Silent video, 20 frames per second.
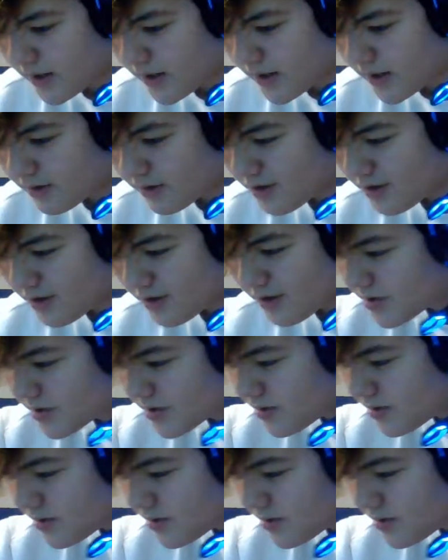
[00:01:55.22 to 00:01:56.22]
so
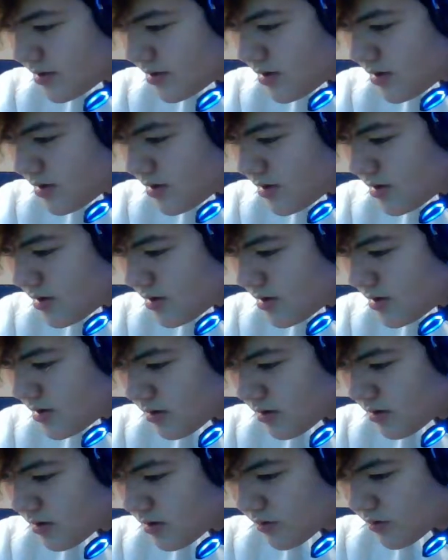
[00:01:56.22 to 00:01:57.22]

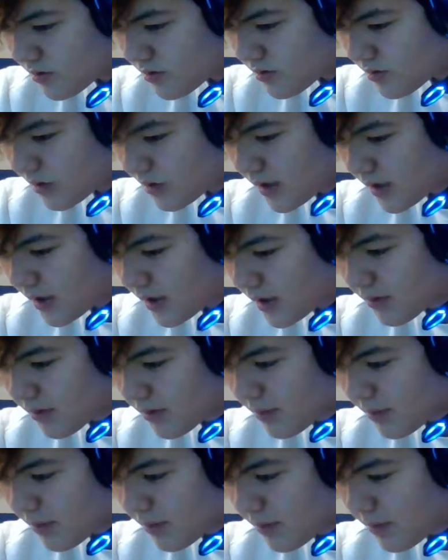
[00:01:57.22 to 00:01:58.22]
right off the
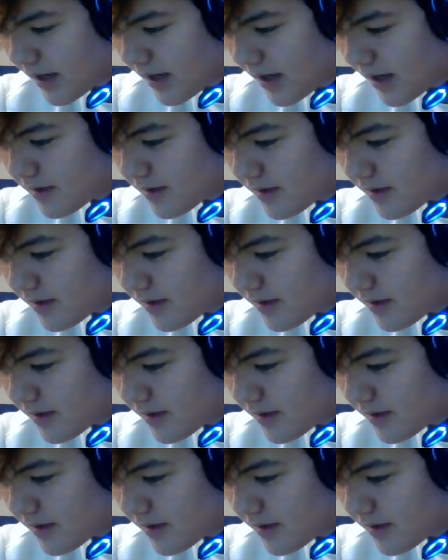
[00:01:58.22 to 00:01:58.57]
bat,